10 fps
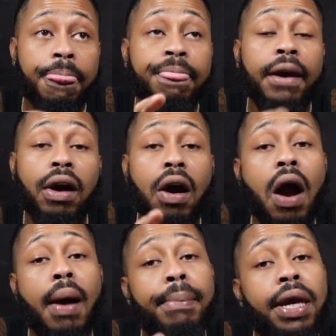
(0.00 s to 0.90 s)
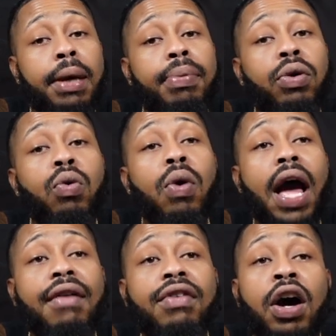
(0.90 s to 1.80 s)
There are people who
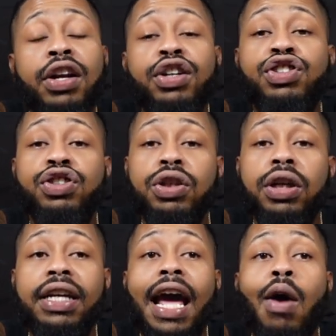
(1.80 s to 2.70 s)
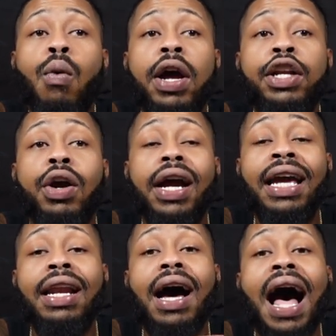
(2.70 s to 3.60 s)
have understood that when you're
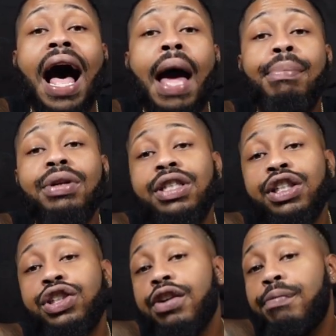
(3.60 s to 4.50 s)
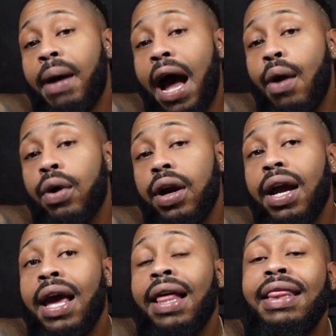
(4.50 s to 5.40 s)
in a high position of power,
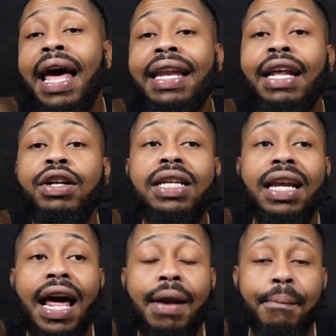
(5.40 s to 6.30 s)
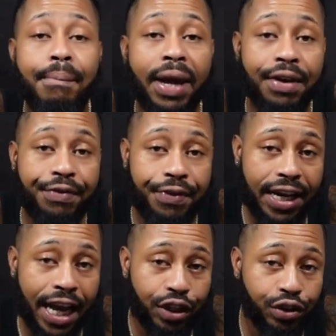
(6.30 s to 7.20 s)
that there's a lot of
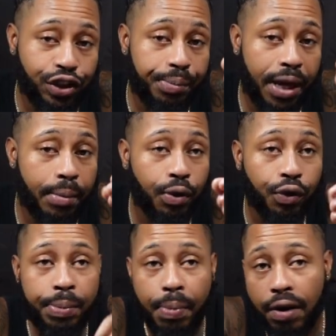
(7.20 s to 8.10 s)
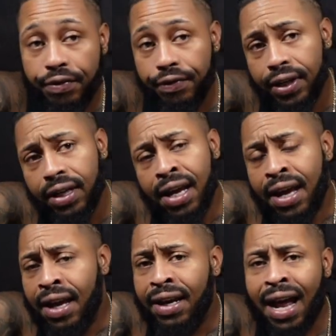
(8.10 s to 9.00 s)
benefit that you should be able to reap off of it.
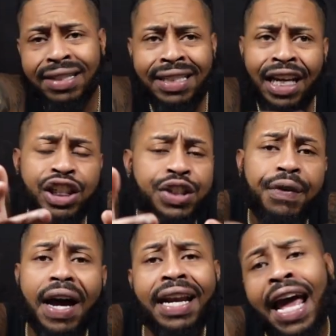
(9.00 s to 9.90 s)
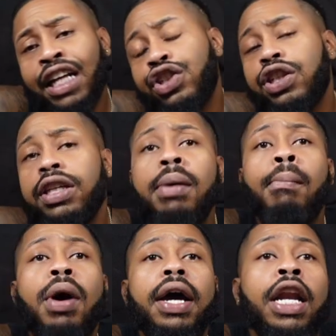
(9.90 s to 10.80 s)
Not saying just financially,
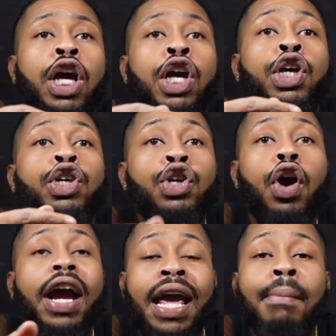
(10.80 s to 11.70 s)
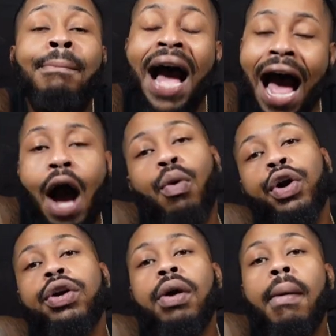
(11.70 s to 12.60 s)
but you're in
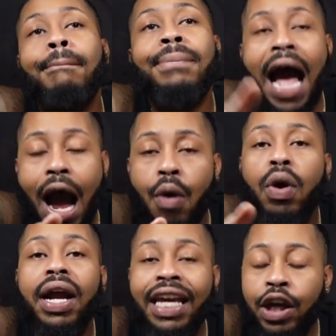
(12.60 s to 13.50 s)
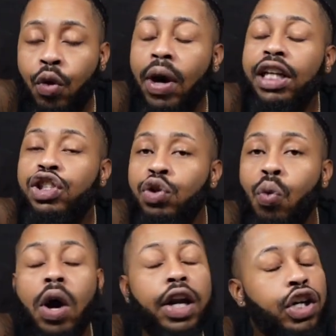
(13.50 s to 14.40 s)
power. Power equates to
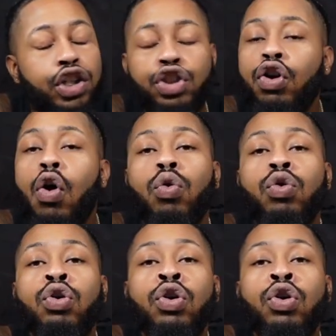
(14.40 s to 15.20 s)
what? Control.